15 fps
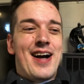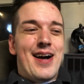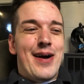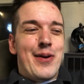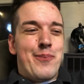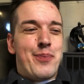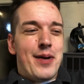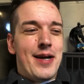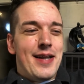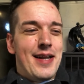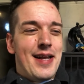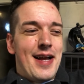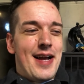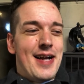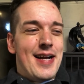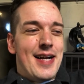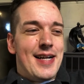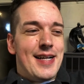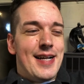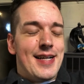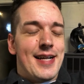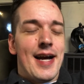but
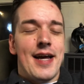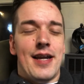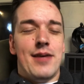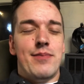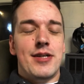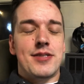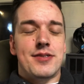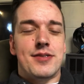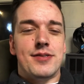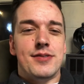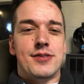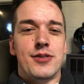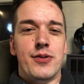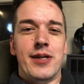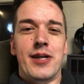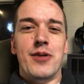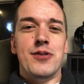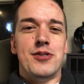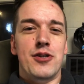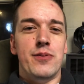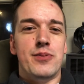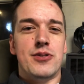God, I missed doing
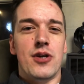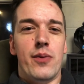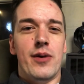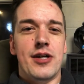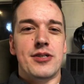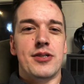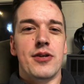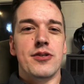YouTube so much.